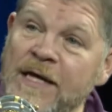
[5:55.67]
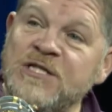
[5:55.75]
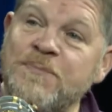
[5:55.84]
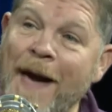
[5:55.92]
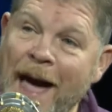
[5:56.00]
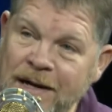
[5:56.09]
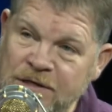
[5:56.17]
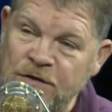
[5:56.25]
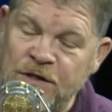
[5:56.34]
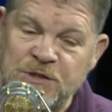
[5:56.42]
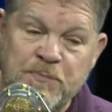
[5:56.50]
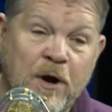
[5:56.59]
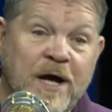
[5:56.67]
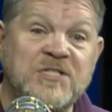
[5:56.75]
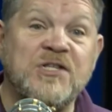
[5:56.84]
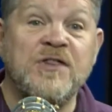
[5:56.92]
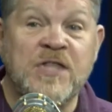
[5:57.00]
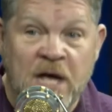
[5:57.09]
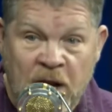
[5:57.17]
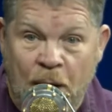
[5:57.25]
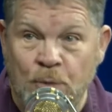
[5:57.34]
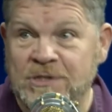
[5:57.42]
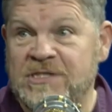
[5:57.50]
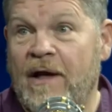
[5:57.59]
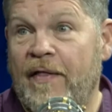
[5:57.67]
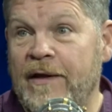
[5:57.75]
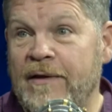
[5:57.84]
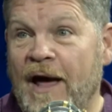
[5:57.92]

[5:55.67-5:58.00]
gets back to this price, then I will sell it.